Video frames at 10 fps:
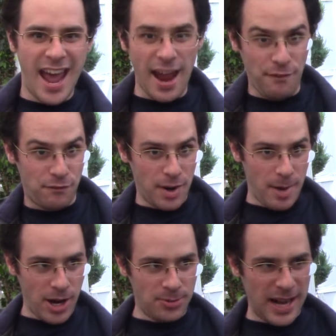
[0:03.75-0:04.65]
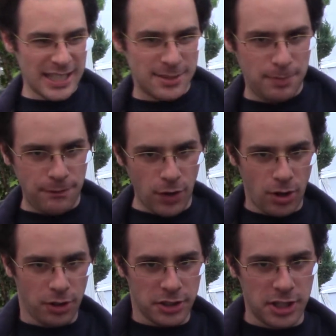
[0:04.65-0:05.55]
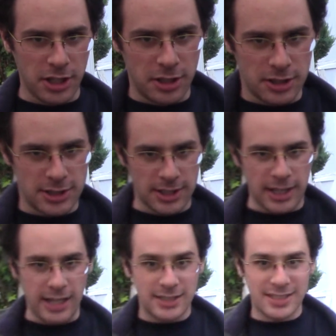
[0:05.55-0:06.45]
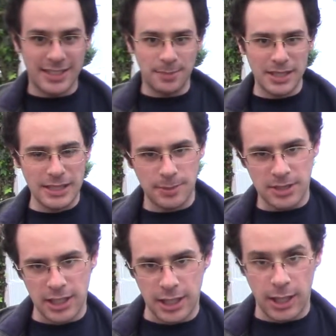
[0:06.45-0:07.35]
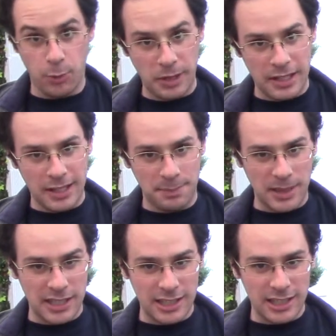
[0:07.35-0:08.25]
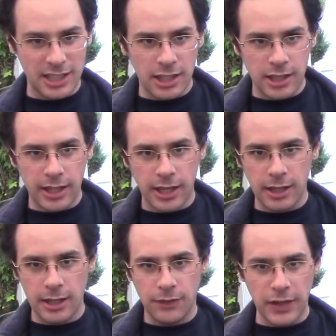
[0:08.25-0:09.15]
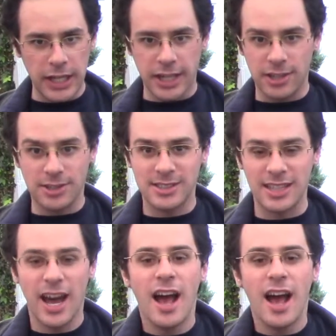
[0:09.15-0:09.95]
Everybody rise before the king of silliness. I mean them silly, willy, billy, dilly, hilly, filly gills.